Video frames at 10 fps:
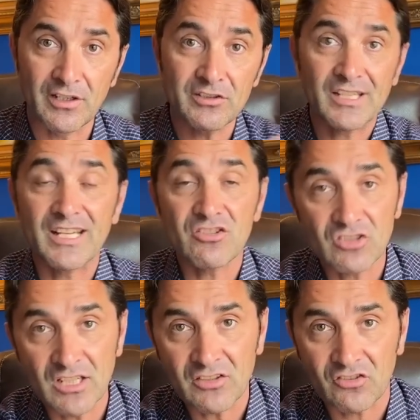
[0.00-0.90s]
is
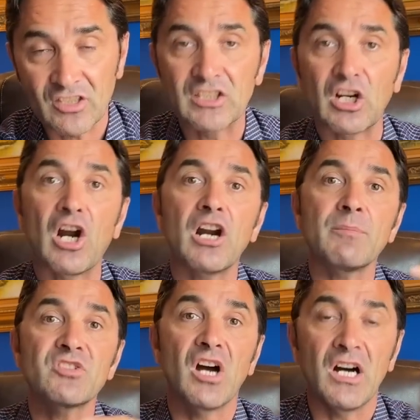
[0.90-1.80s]
against us. It
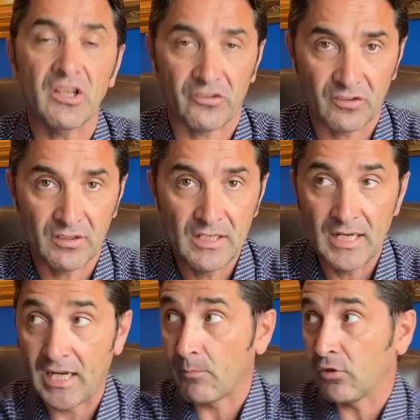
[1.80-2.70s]
harms us.
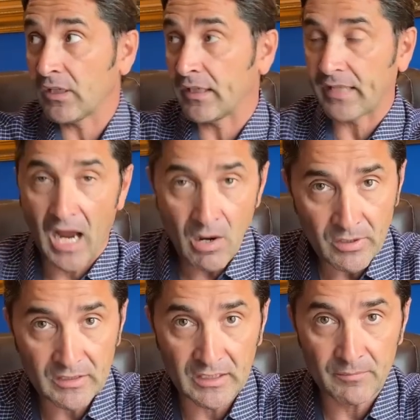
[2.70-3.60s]
And I'm looking at
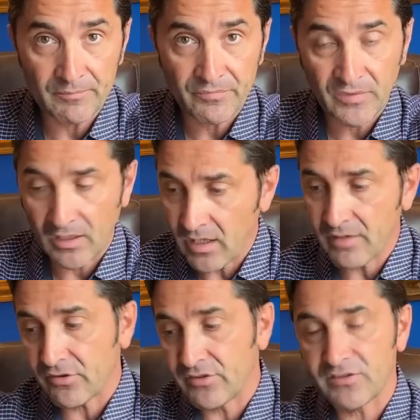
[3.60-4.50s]
our team,
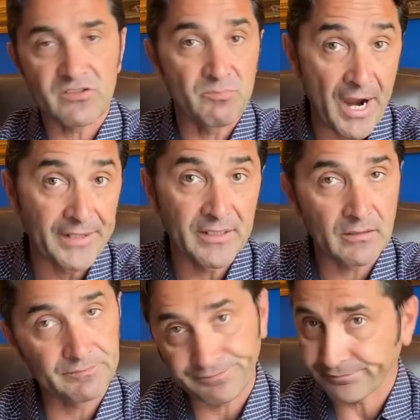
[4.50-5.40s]
like for instance,
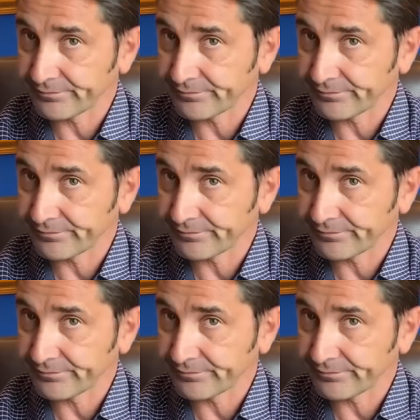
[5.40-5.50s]
Biden,